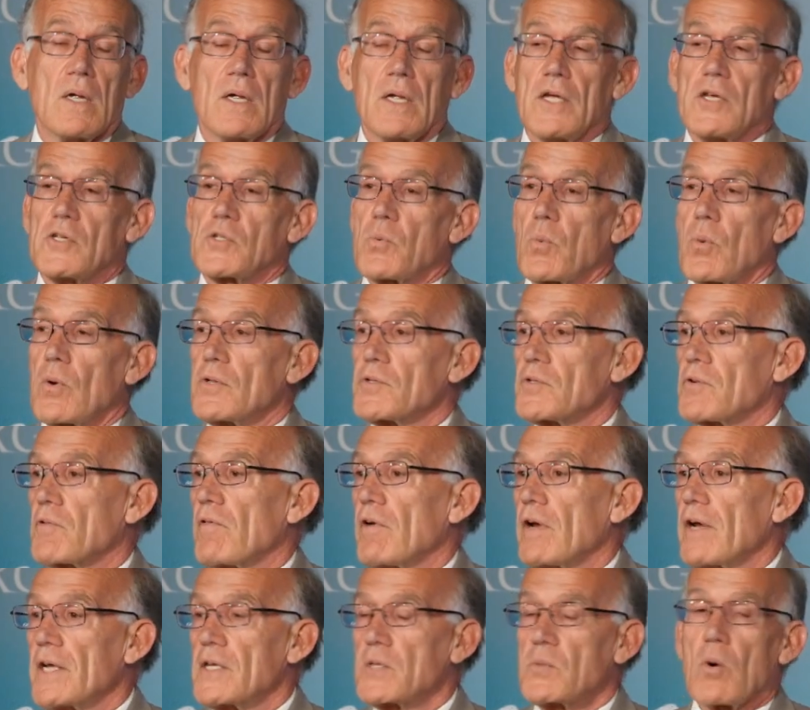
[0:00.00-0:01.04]
His worst
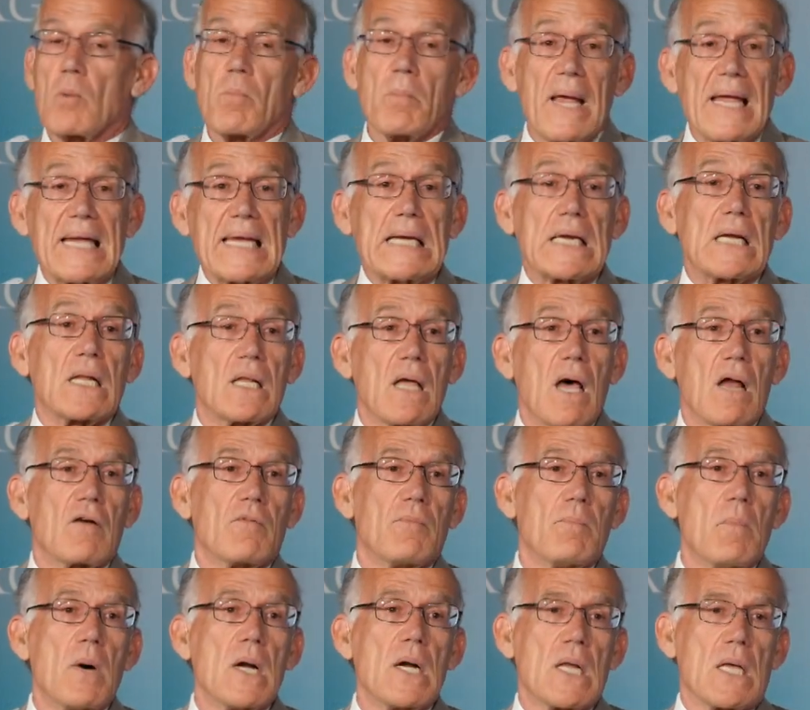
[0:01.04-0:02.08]
critics were making a lot
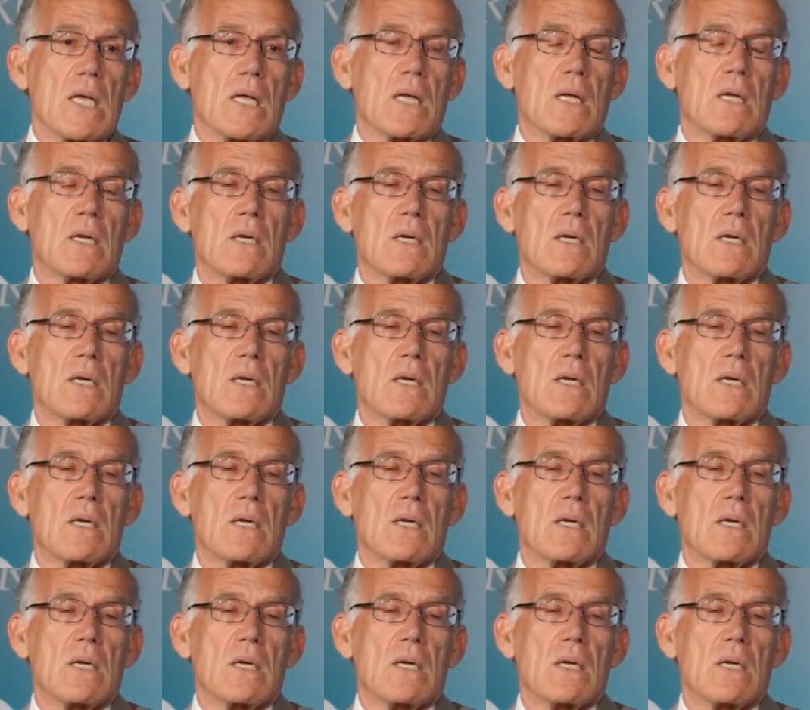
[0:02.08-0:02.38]
of money.